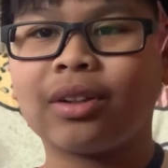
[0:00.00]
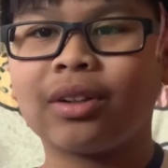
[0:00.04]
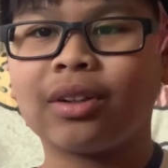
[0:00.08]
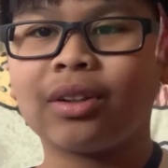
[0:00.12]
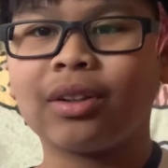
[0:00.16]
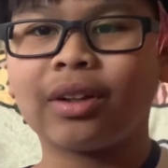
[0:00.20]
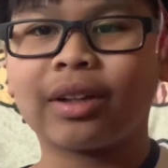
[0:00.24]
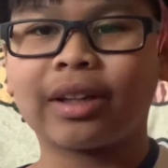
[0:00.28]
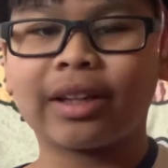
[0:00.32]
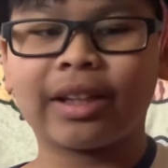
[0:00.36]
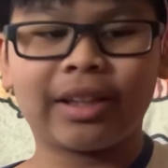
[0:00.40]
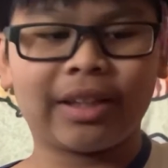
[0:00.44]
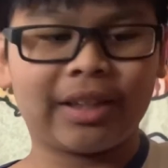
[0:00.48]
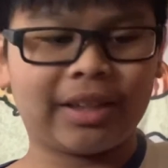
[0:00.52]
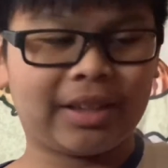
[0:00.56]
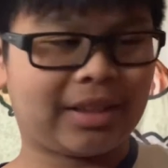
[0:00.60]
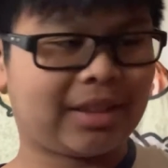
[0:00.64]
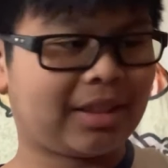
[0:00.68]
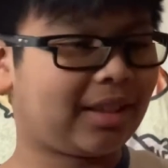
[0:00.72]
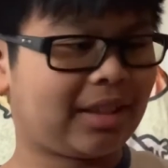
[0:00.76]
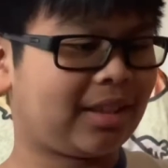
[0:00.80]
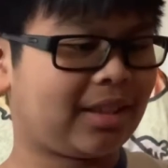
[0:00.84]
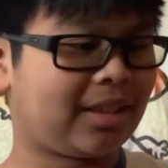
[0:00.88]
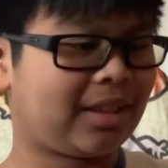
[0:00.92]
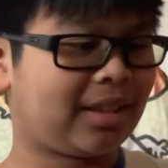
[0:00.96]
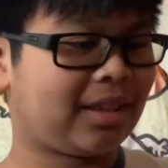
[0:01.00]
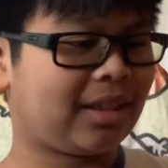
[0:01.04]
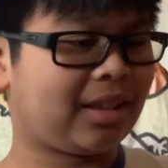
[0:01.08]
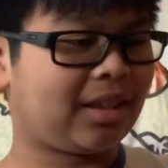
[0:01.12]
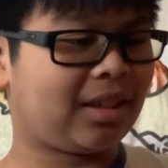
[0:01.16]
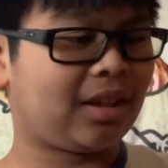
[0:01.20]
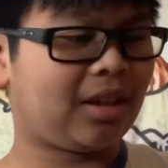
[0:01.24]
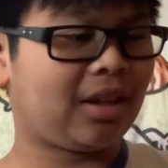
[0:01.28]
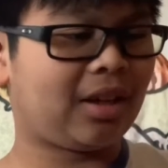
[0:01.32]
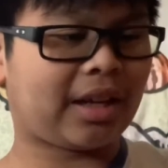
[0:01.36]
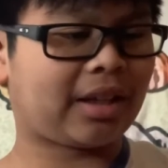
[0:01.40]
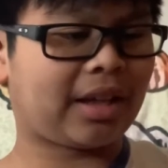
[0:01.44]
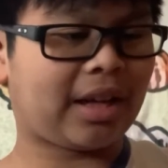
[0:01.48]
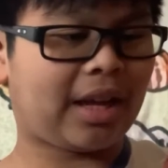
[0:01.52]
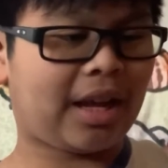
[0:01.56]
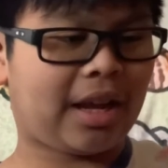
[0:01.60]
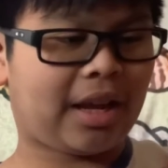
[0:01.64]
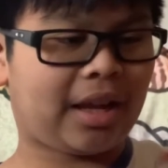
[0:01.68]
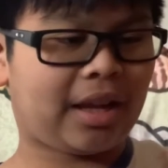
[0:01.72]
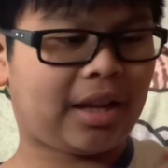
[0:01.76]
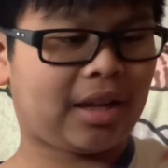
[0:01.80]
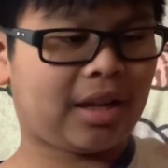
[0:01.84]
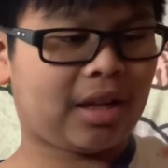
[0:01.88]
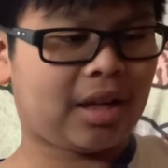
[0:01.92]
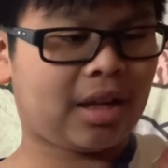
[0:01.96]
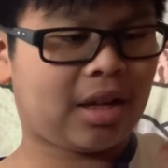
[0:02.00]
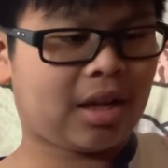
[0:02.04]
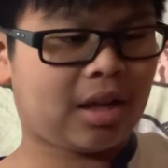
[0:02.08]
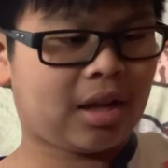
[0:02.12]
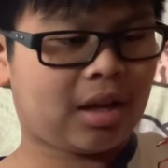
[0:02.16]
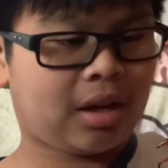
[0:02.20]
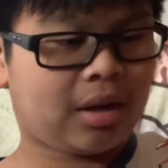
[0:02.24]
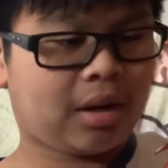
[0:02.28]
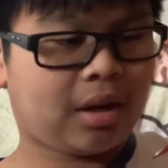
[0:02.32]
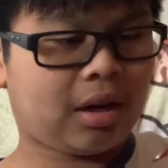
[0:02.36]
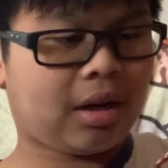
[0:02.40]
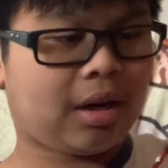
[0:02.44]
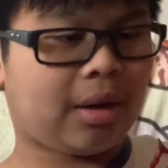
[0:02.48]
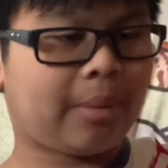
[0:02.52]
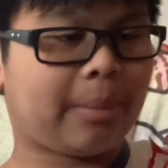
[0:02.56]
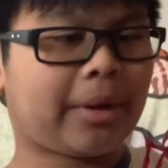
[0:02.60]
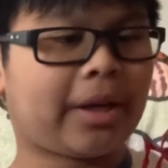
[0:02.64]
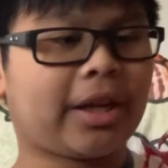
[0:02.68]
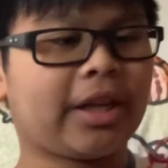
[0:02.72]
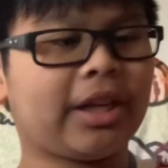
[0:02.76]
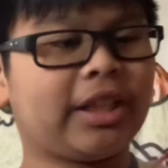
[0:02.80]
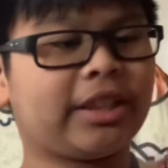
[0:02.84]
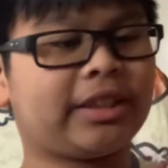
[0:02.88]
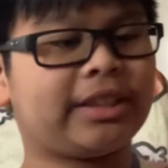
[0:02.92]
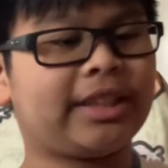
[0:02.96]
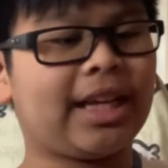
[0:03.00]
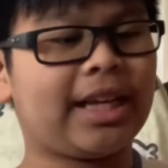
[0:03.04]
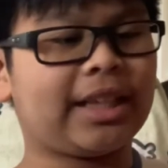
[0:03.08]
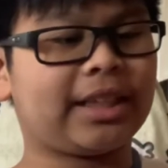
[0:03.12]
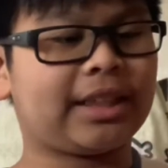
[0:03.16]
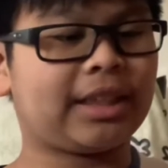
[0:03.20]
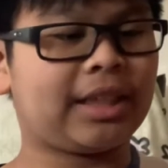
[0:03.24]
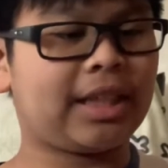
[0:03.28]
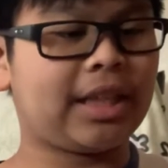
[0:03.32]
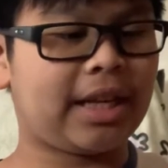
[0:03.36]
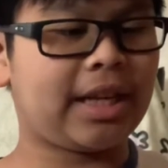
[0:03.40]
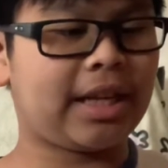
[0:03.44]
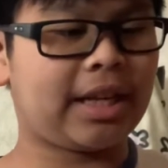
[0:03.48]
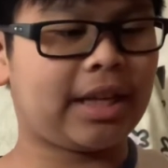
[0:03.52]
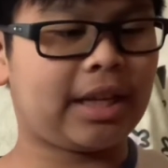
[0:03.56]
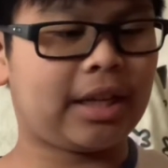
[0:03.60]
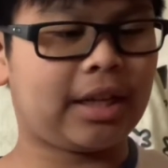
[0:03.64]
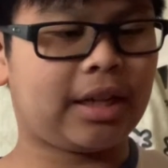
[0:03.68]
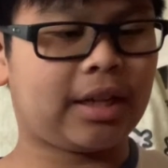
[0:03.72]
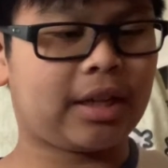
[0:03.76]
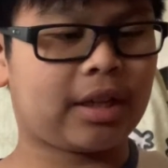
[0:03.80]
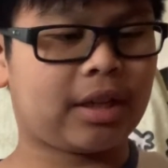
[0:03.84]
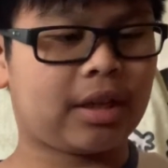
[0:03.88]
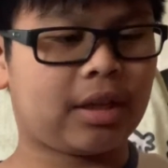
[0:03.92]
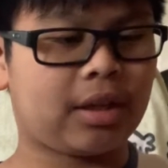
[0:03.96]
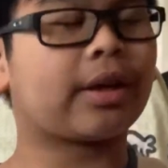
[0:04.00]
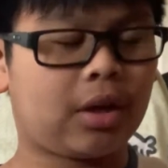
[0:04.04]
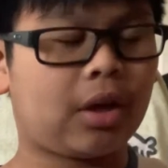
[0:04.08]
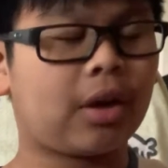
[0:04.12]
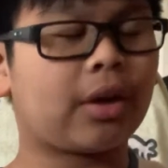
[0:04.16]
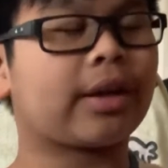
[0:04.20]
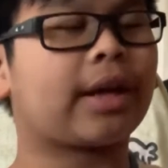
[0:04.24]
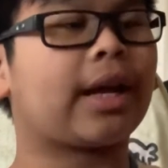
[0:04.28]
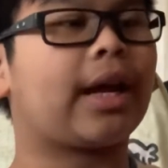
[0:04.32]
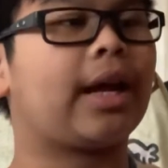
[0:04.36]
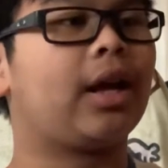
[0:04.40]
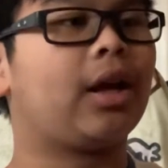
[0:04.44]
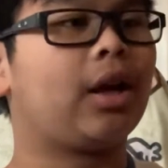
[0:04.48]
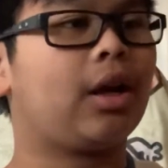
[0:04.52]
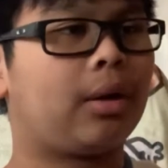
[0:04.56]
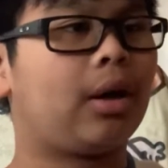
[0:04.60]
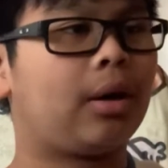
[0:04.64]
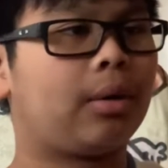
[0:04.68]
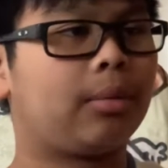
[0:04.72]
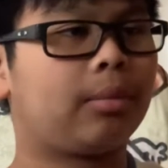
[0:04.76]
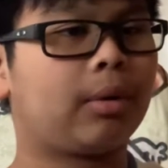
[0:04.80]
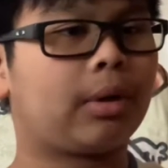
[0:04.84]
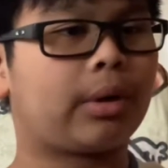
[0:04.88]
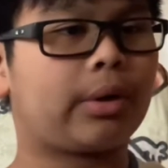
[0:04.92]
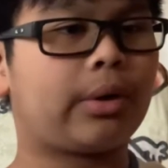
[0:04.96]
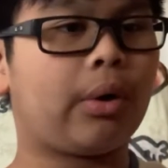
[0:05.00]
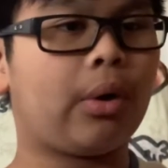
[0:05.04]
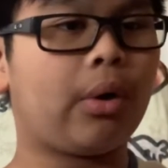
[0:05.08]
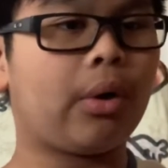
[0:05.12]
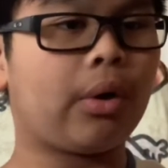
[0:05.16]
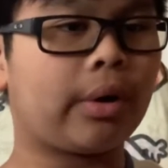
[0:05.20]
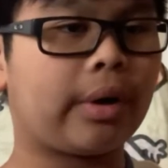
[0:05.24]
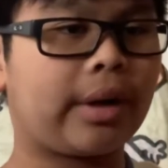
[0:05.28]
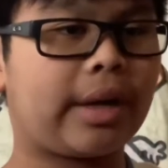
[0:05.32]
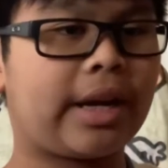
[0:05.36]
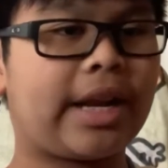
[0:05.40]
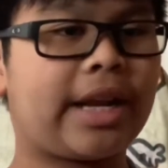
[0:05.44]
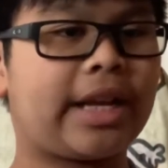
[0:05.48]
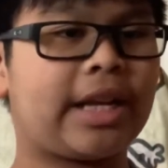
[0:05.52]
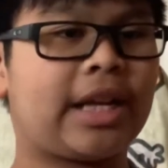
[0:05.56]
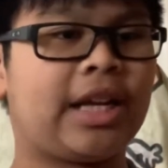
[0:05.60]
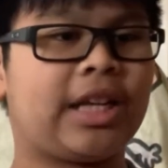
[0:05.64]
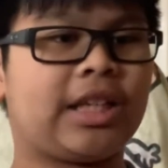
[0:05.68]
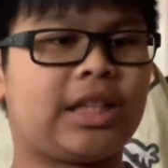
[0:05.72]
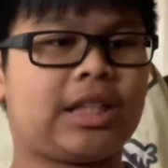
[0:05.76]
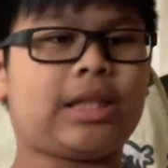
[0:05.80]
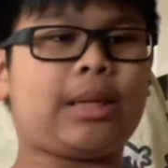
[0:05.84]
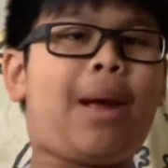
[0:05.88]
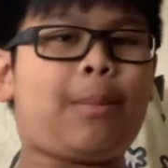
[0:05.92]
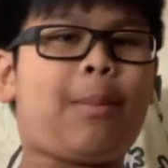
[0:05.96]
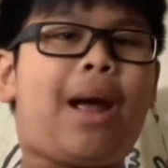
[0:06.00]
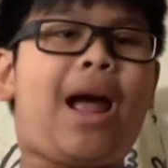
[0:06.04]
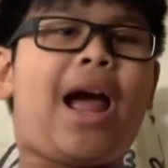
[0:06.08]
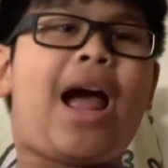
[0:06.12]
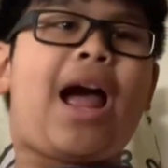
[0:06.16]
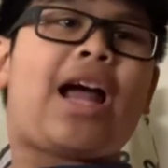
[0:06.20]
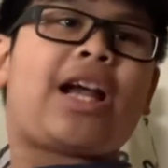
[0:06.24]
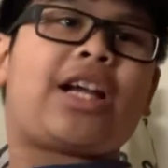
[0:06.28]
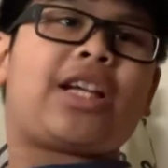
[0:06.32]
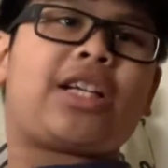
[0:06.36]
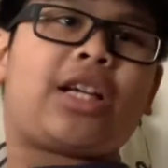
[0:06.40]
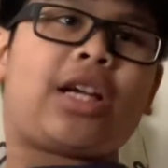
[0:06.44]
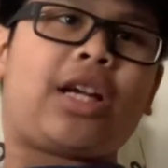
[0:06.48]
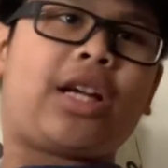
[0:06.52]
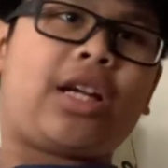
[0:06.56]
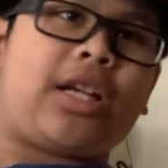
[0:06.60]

Look at this. Okay, uh, we're gonna test it. Okay, recording, smash.